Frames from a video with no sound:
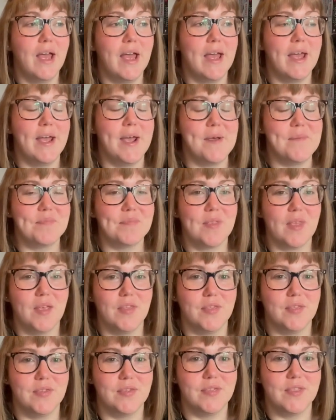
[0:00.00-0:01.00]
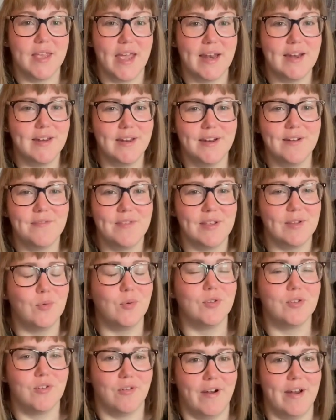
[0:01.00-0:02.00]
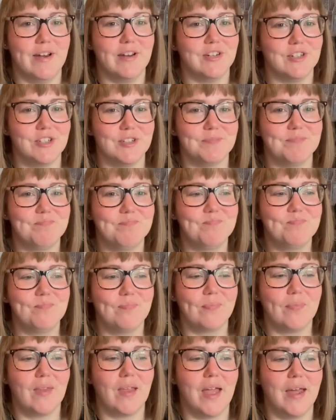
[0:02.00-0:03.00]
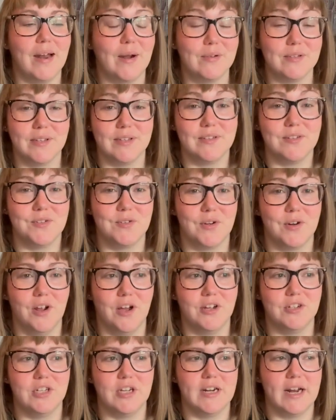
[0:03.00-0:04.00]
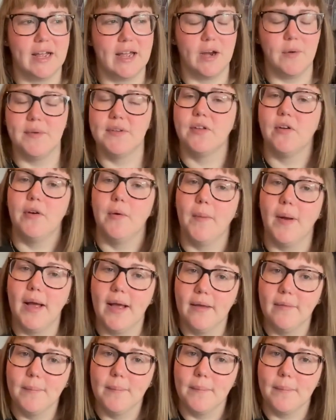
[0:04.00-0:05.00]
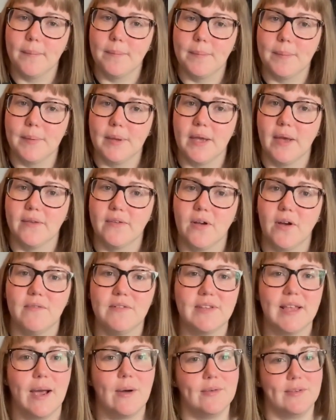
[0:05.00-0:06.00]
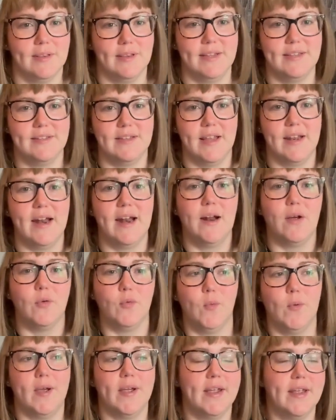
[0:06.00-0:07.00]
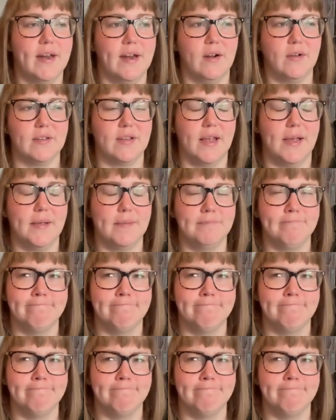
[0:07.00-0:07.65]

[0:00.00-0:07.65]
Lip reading: The ending of this was cringe, and I was listening to it on audio and I kind of went, sorry, what? Because obviously I was listening and I was working and I was like,